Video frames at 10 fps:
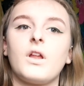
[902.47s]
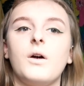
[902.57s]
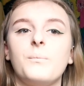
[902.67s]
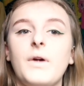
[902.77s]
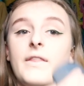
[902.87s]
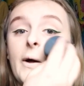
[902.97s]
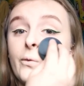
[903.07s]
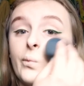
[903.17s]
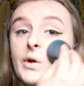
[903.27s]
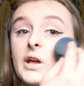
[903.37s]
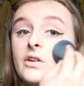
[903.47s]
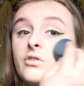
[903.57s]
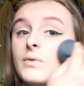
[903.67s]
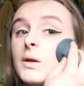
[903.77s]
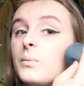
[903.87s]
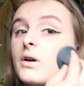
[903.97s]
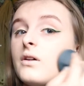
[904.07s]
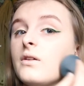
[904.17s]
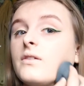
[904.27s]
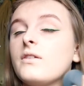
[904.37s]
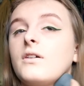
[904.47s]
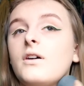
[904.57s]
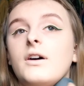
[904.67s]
And that was weird for me because